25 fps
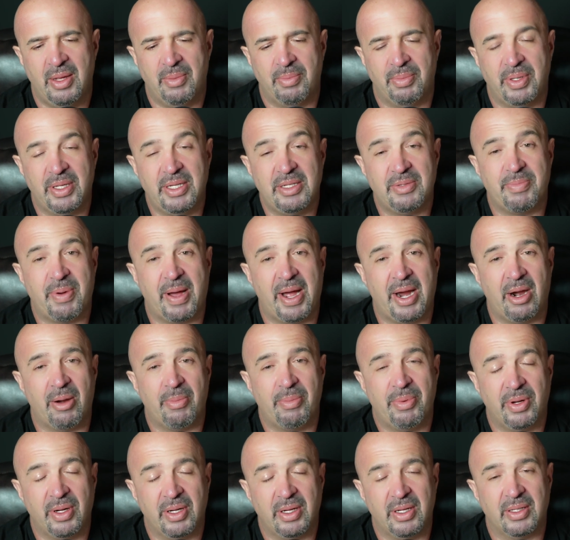Please buy our
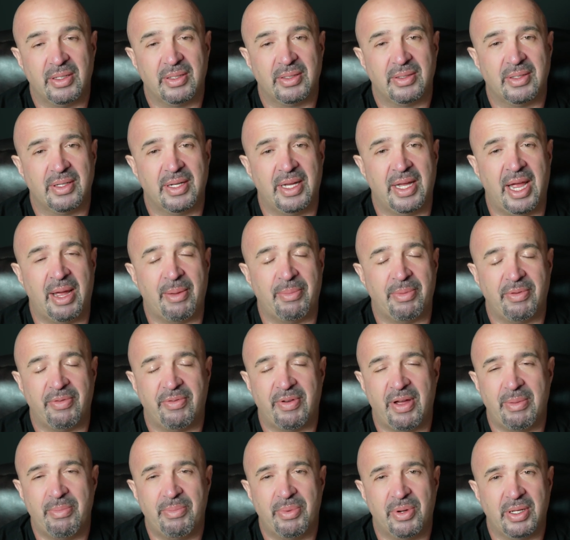book,
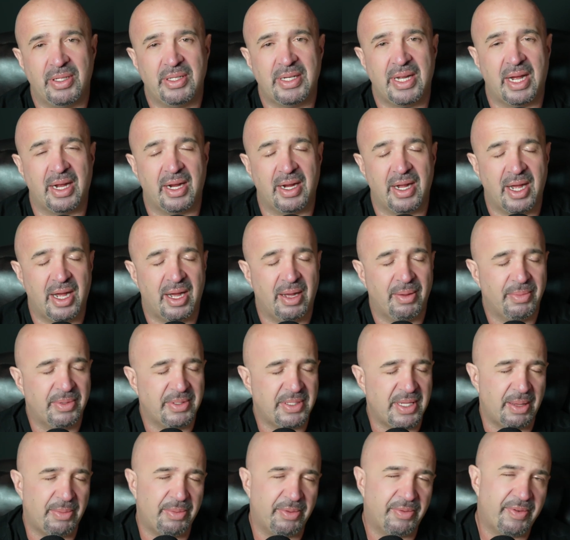amplifiibook.com.
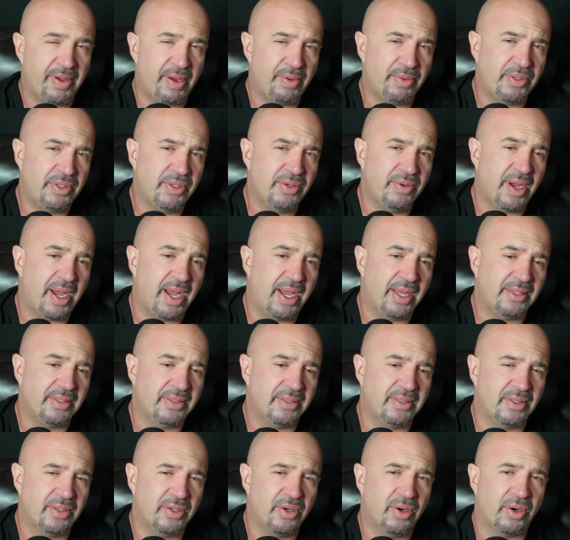It's amplify with two
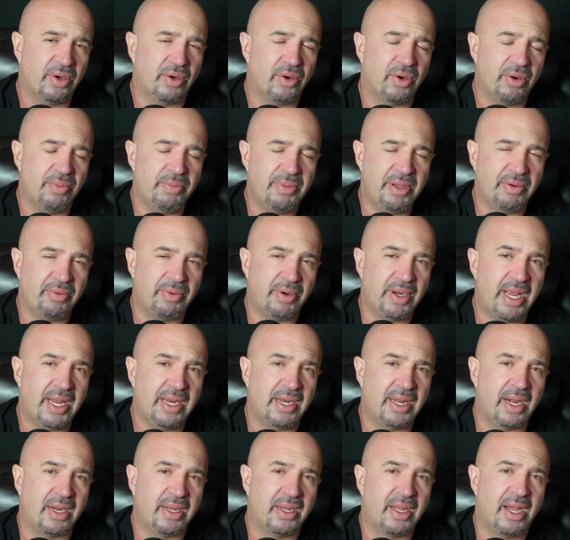eyes. Or go to
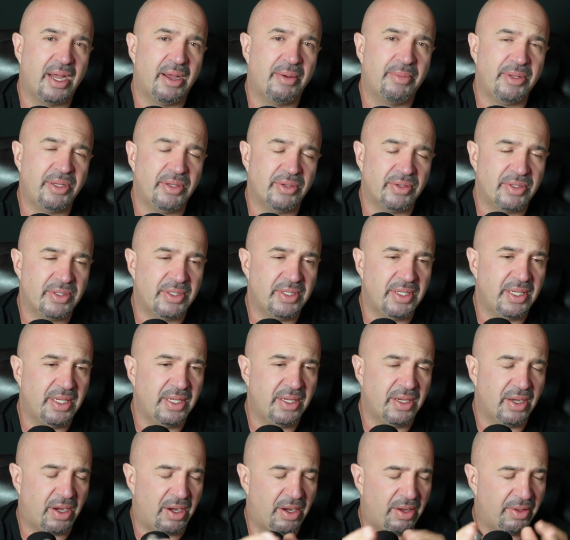meetrene.com and you'll
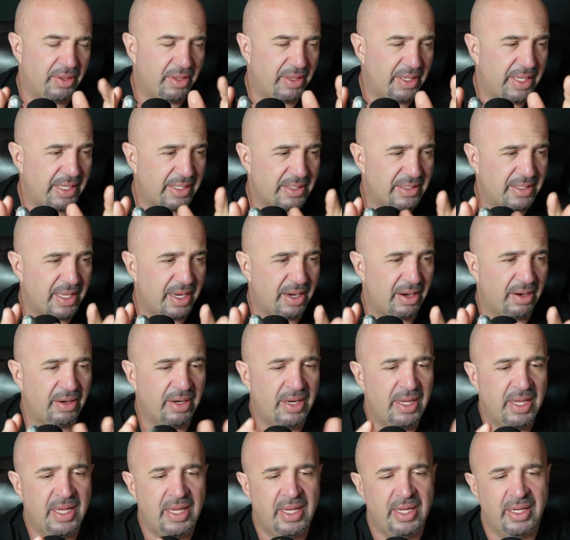see all the links there.
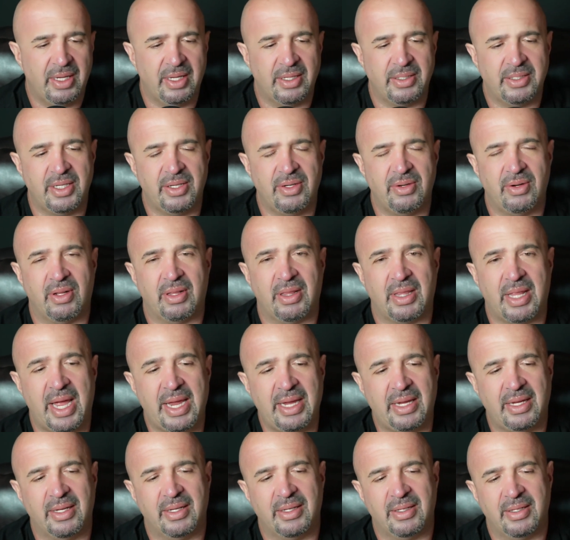Continue to
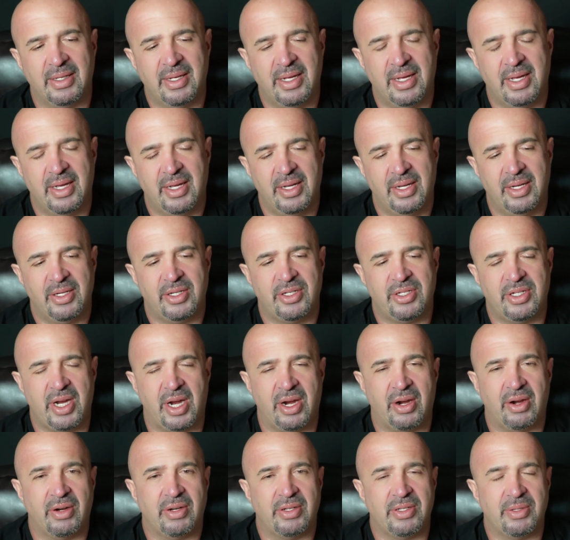like,
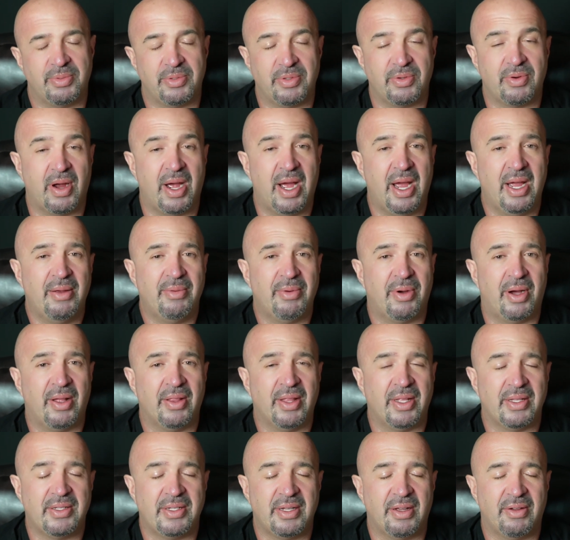share, subscribe, all
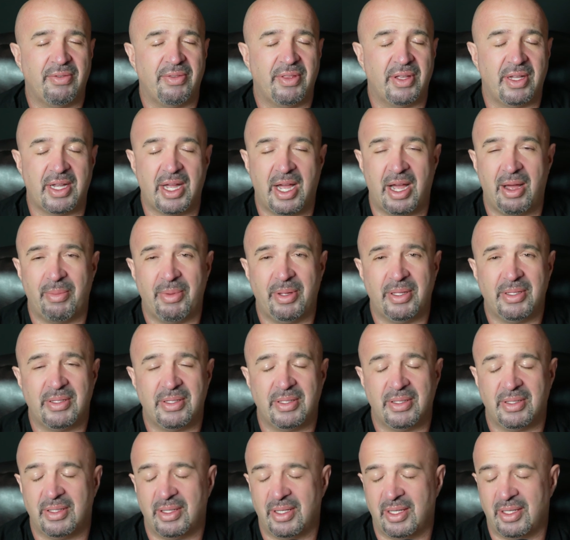that stuff. The comments
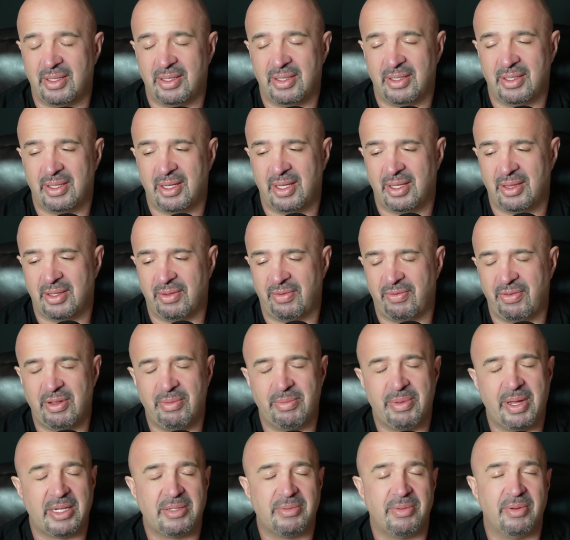and, and, and the
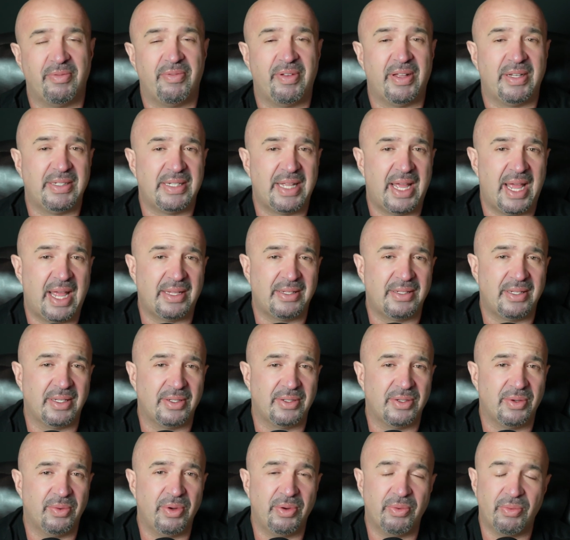feedback's been fantastic.
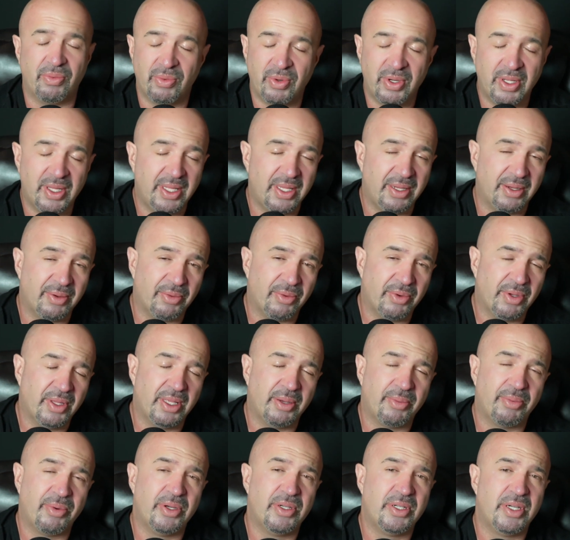So we really, really
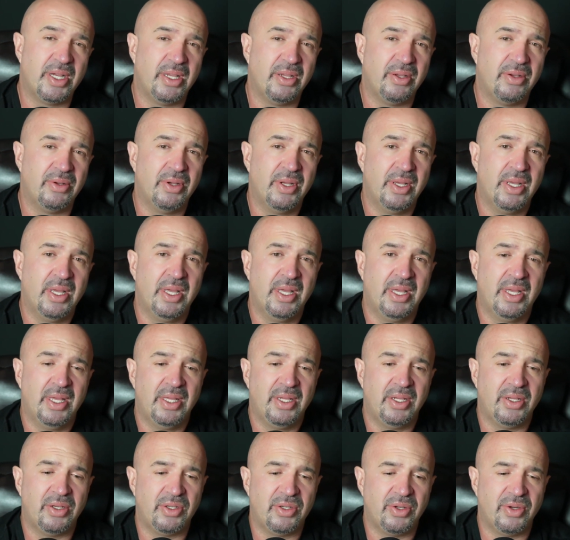appreciate you
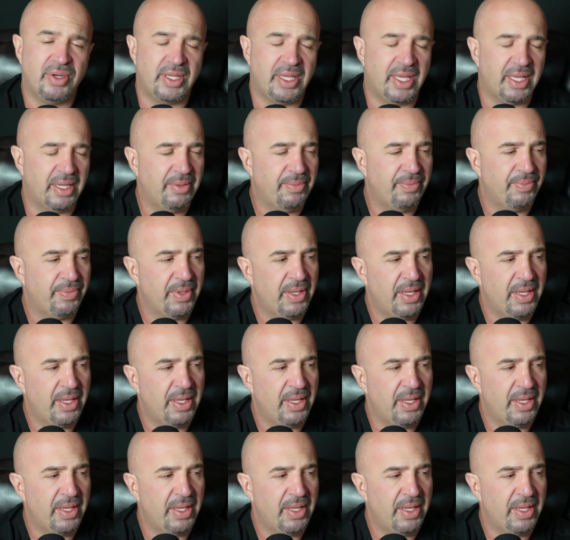you tuning in.